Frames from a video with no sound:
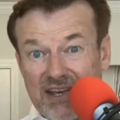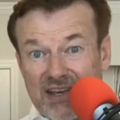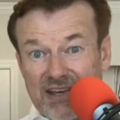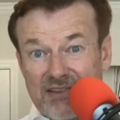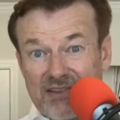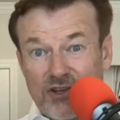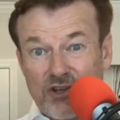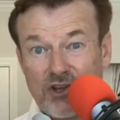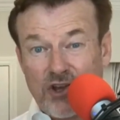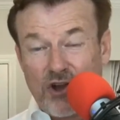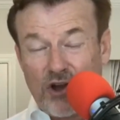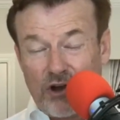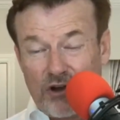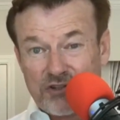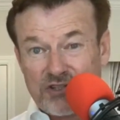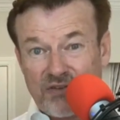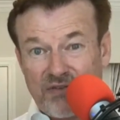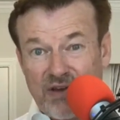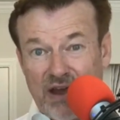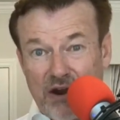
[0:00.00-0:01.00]
the
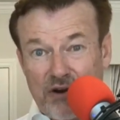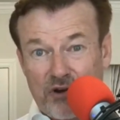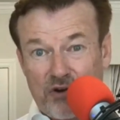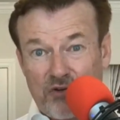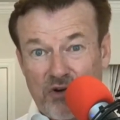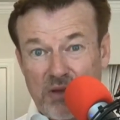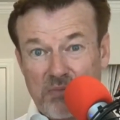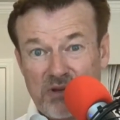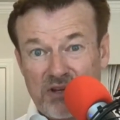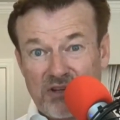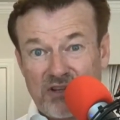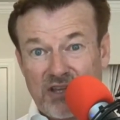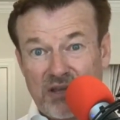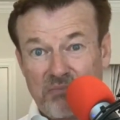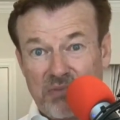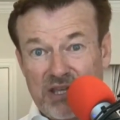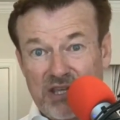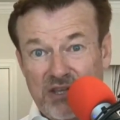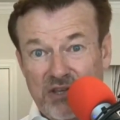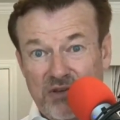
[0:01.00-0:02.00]
cost of our agreement can be
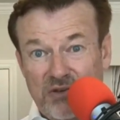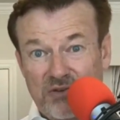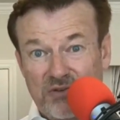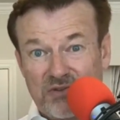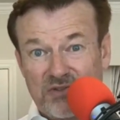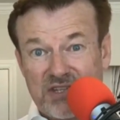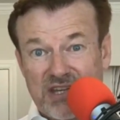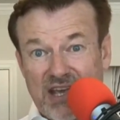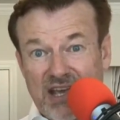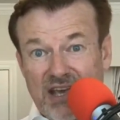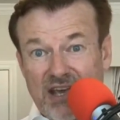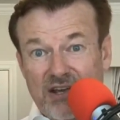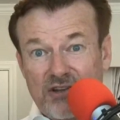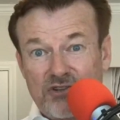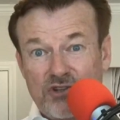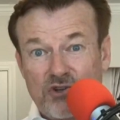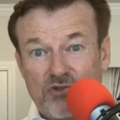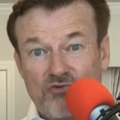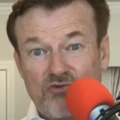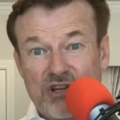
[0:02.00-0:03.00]
used
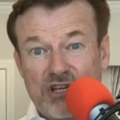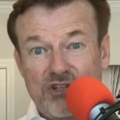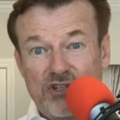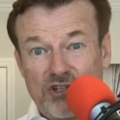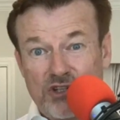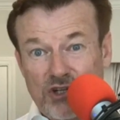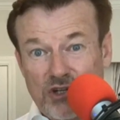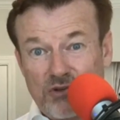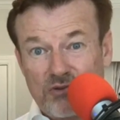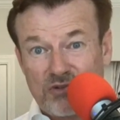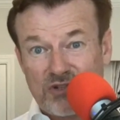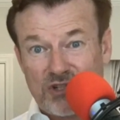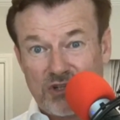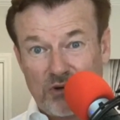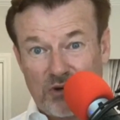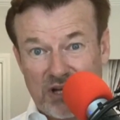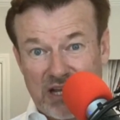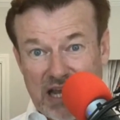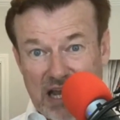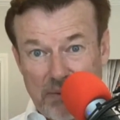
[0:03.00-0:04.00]
to reduce your
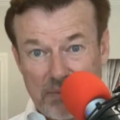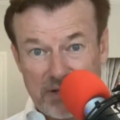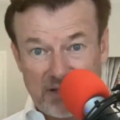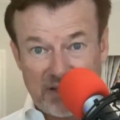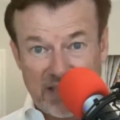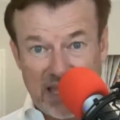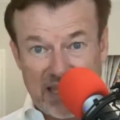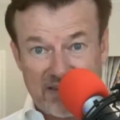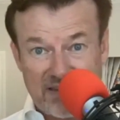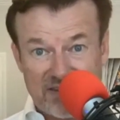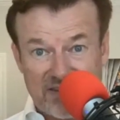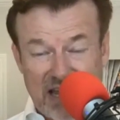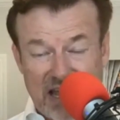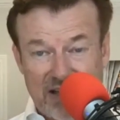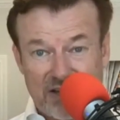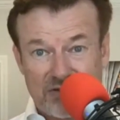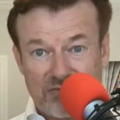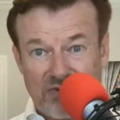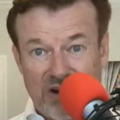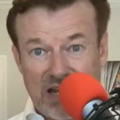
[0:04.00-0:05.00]
capital gains
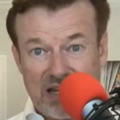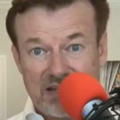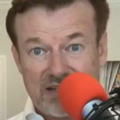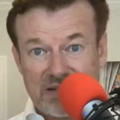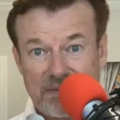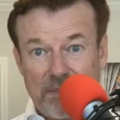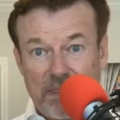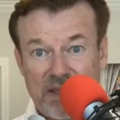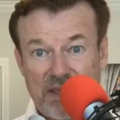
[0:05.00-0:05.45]
tax rate.